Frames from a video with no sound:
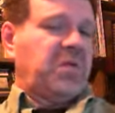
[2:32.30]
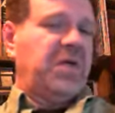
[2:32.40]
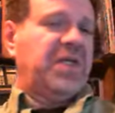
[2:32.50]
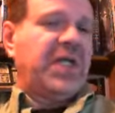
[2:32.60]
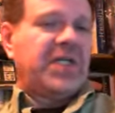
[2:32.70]

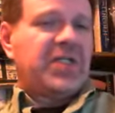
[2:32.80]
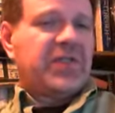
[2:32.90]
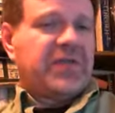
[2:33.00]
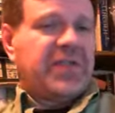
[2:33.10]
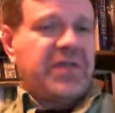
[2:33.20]
What did I
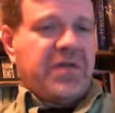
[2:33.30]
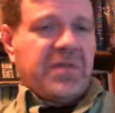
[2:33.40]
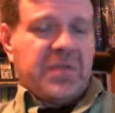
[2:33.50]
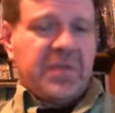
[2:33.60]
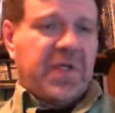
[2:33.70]
initially
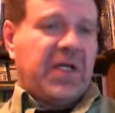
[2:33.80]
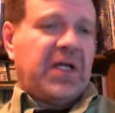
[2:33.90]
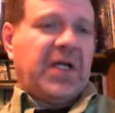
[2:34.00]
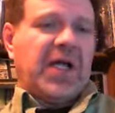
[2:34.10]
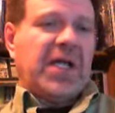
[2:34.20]
do?
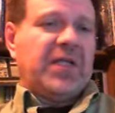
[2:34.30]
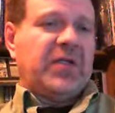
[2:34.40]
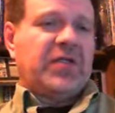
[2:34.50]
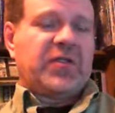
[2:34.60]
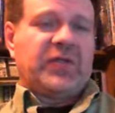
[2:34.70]
I
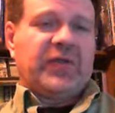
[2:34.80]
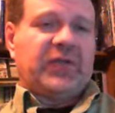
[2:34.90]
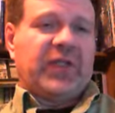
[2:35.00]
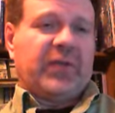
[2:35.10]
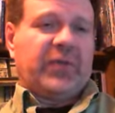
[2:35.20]
initially
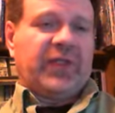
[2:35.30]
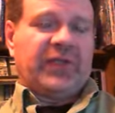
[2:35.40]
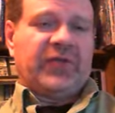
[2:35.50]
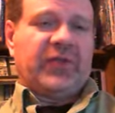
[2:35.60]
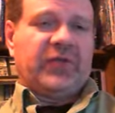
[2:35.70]
set up an
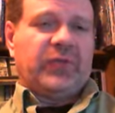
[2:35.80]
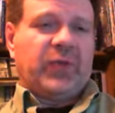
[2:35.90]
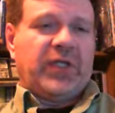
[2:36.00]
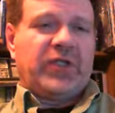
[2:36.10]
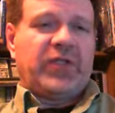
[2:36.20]
Excel
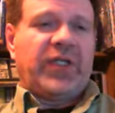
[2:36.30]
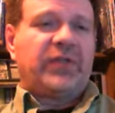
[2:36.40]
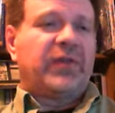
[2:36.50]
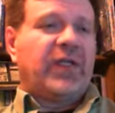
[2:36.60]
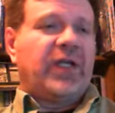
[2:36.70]

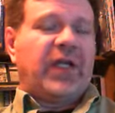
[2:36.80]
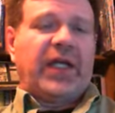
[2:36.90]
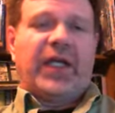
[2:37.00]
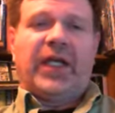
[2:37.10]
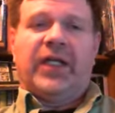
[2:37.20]
spreadsheet,
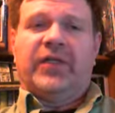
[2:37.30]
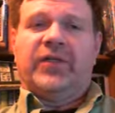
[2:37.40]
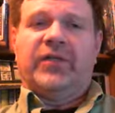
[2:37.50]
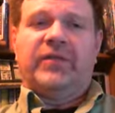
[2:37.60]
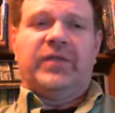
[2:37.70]

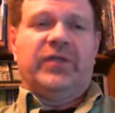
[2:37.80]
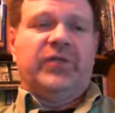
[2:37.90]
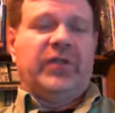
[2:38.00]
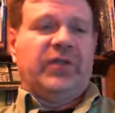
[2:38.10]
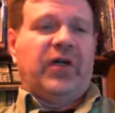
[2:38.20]
and I filled
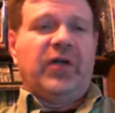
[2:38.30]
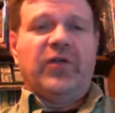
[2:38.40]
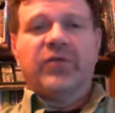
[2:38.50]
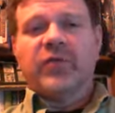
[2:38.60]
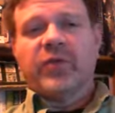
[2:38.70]
in all
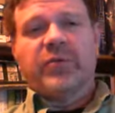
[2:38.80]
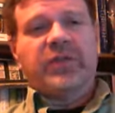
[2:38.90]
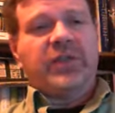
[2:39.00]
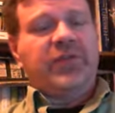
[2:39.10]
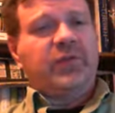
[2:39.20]
the
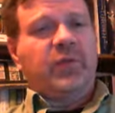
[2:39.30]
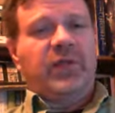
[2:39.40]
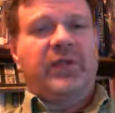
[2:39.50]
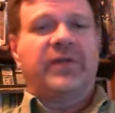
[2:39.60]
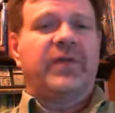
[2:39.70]
formulas
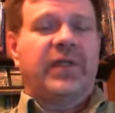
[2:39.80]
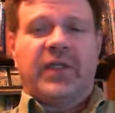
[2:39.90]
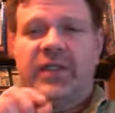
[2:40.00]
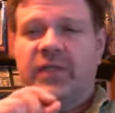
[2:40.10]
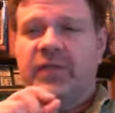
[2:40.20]
with
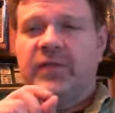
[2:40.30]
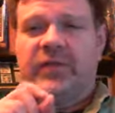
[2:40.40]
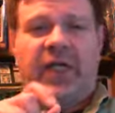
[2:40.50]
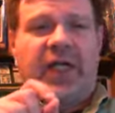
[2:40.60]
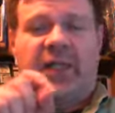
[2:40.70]

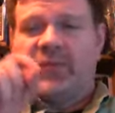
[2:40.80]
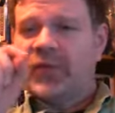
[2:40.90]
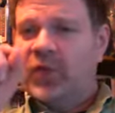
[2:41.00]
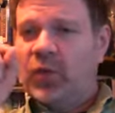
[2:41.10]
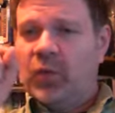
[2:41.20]

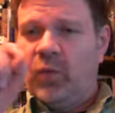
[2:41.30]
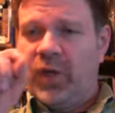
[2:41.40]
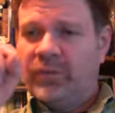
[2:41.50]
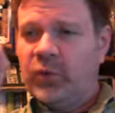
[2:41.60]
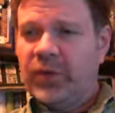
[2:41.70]
times
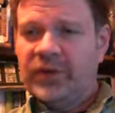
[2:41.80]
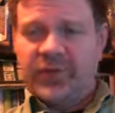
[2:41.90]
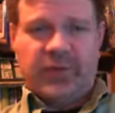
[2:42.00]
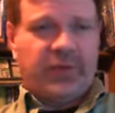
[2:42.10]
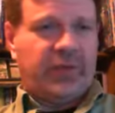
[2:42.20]

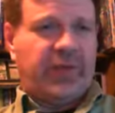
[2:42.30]
1.03.